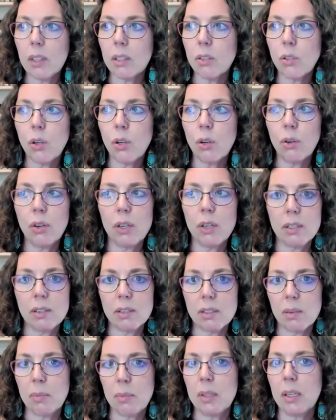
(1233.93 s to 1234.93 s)
Sjogren,
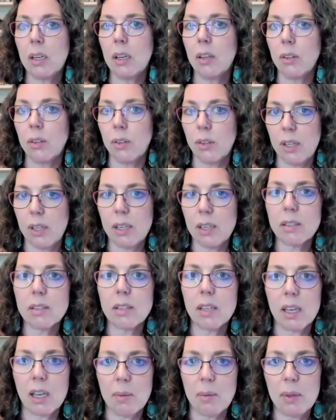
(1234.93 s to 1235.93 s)
some of the other things
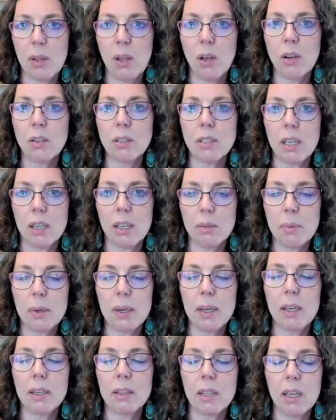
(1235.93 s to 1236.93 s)
that come along down the
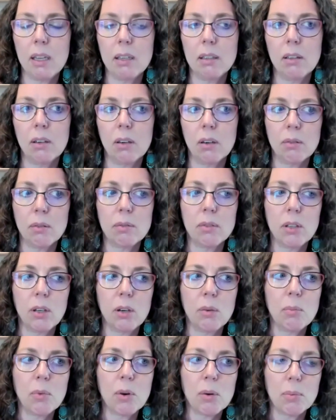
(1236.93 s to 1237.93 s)
pike that are,
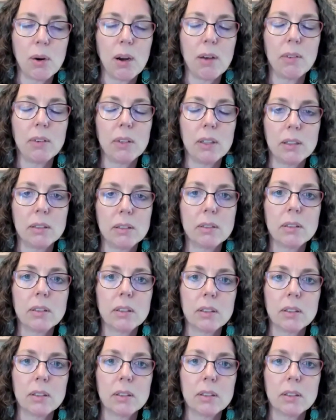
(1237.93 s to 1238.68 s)
more prevalent.